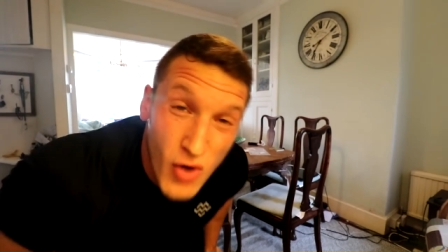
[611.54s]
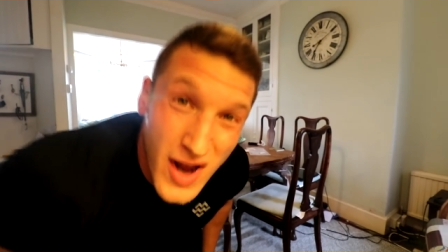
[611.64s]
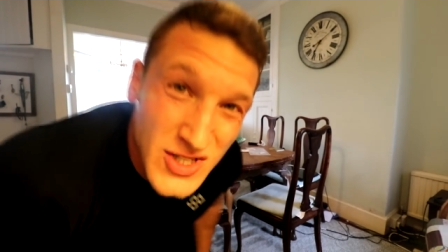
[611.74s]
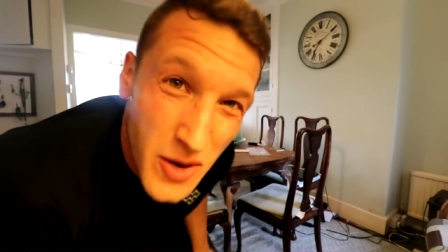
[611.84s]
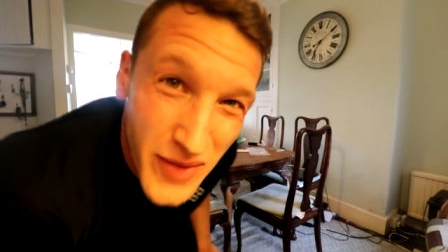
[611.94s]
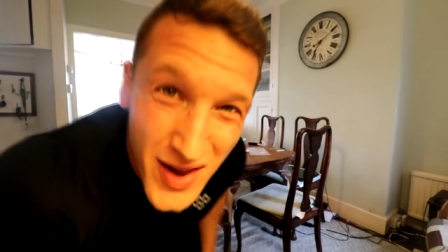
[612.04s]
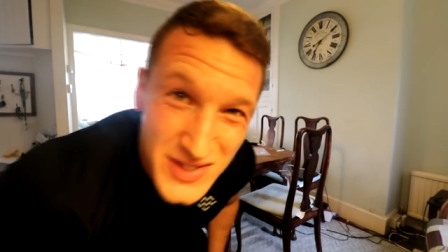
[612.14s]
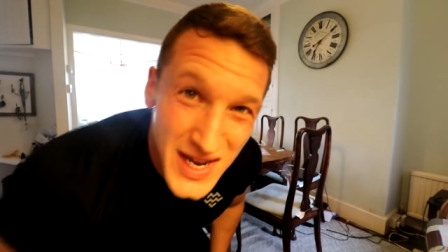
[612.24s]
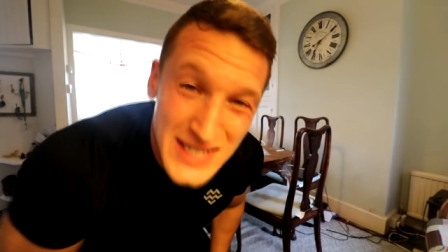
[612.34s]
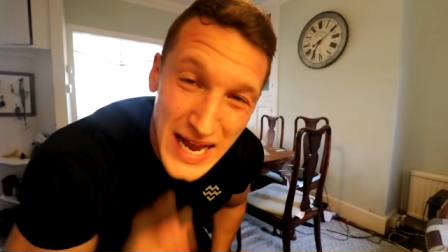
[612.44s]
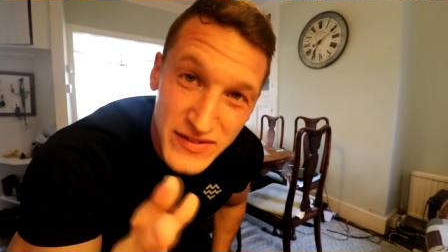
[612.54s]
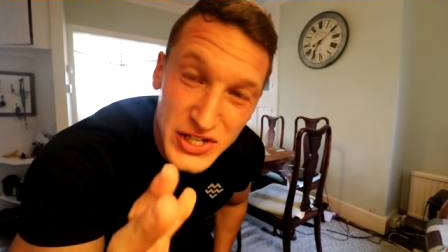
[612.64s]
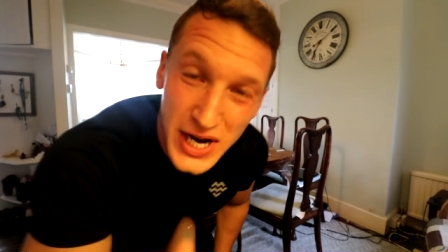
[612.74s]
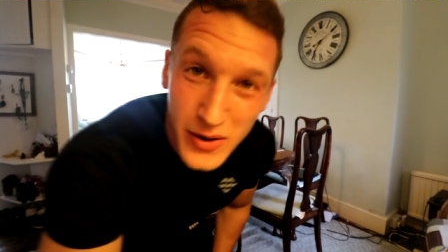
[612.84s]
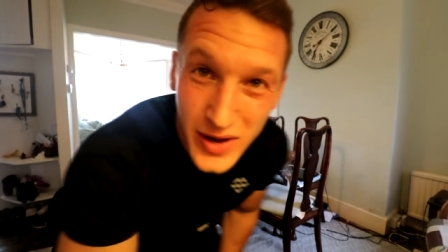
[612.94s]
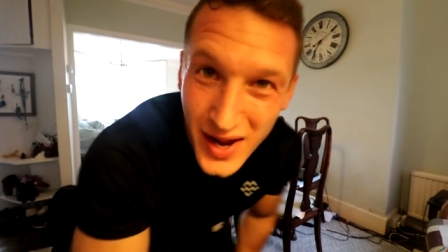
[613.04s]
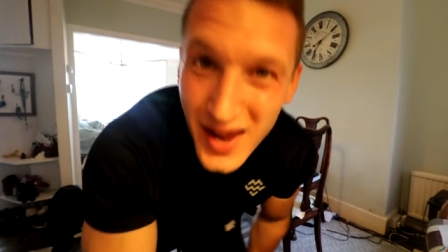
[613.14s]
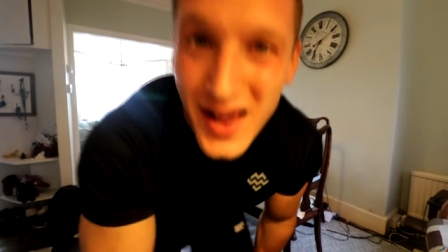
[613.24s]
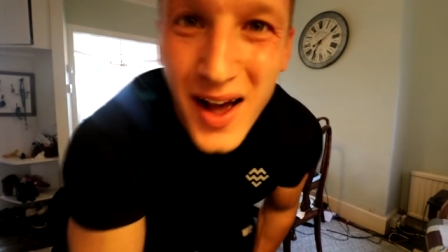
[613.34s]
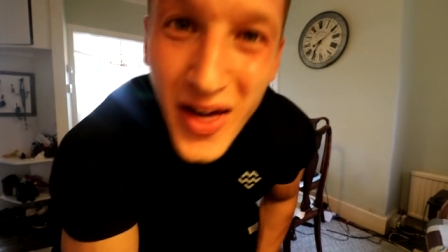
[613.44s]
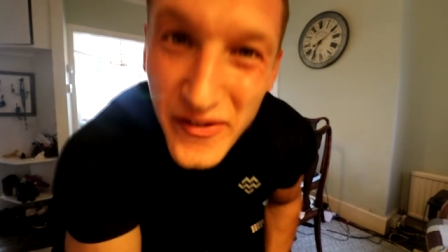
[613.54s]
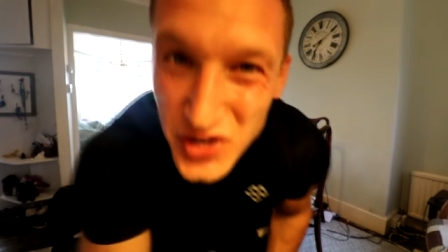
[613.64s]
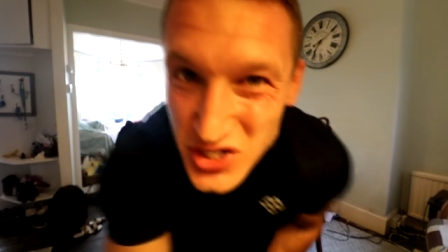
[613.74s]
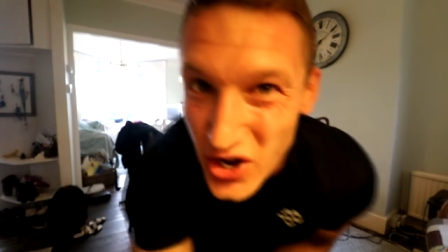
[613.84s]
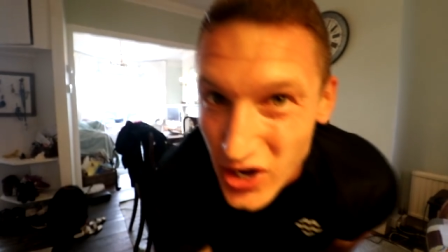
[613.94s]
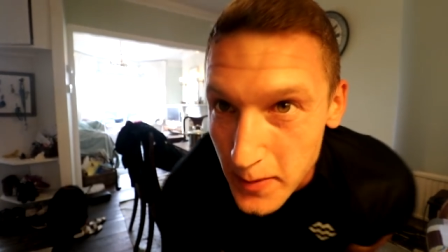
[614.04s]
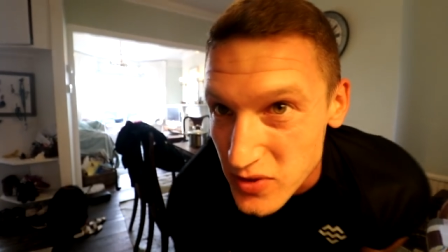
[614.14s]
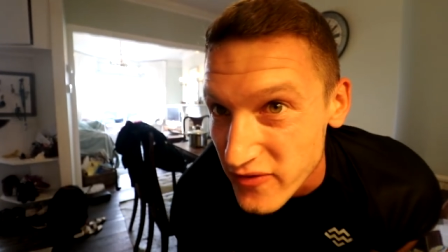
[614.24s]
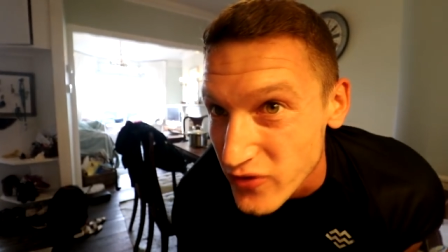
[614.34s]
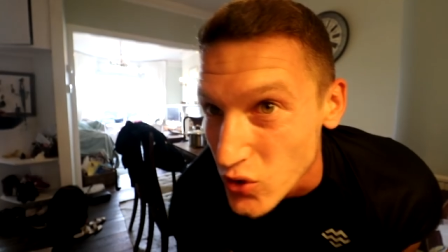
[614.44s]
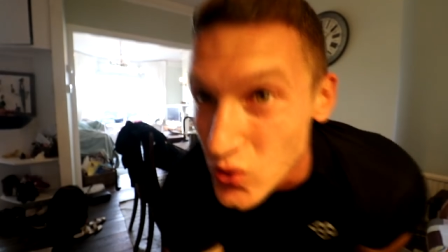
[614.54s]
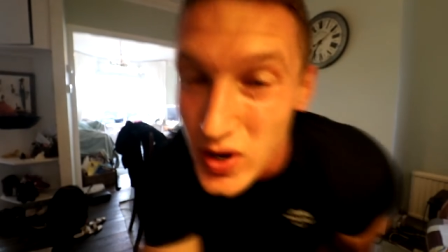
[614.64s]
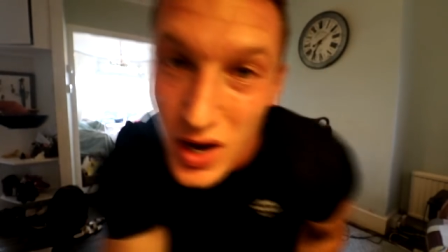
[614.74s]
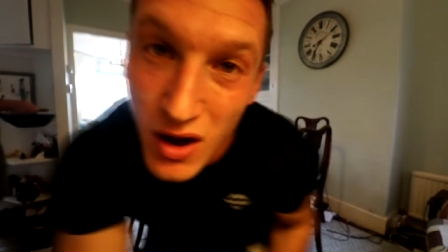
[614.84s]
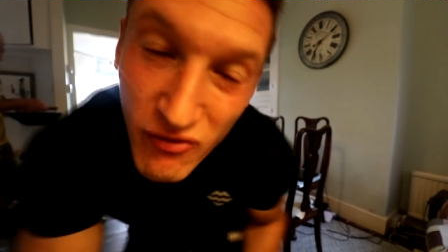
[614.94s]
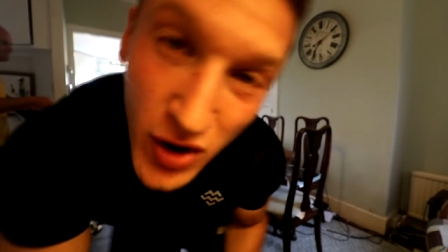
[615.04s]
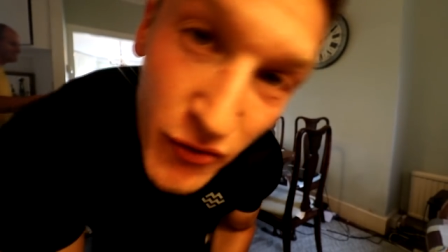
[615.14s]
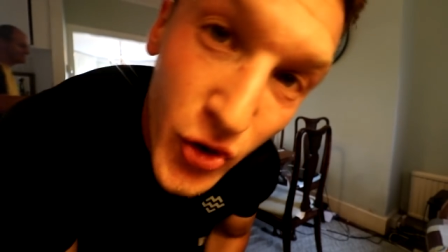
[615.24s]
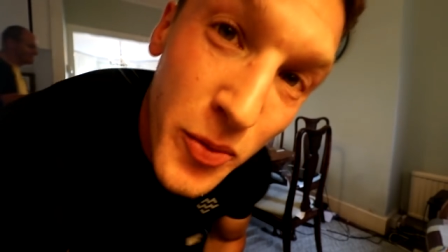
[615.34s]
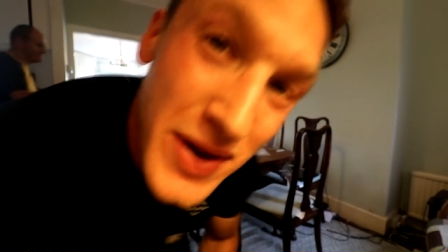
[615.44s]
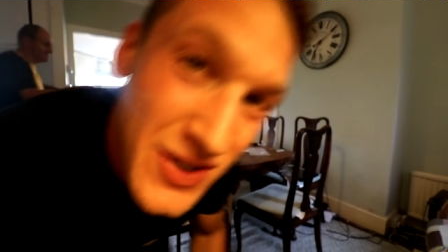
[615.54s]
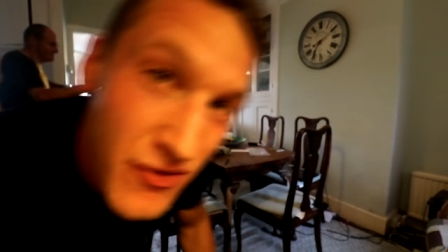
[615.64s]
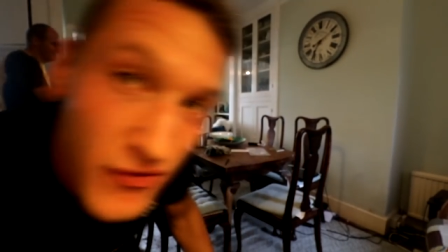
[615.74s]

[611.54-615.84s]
Right, so I'm downstairs, haven't showered yet. Uh, they've just turned up with the food, and our front room is a